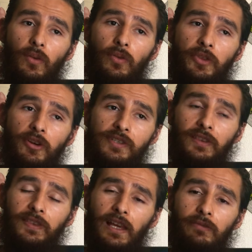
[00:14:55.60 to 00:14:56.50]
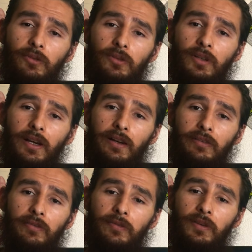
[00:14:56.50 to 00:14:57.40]
there's a level
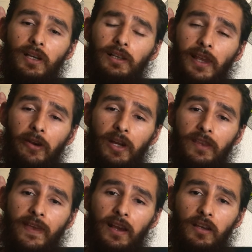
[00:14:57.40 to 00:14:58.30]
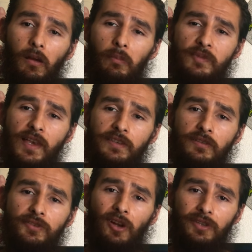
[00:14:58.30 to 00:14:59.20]
of clarity that comes as you
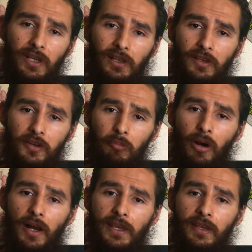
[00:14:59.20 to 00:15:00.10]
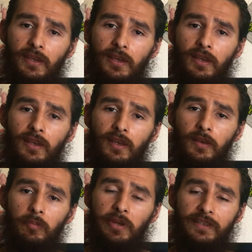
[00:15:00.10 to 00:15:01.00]
start to clean your body,
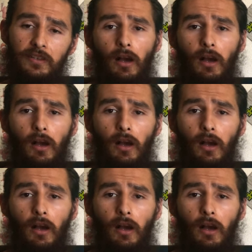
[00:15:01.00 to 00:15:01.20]
because it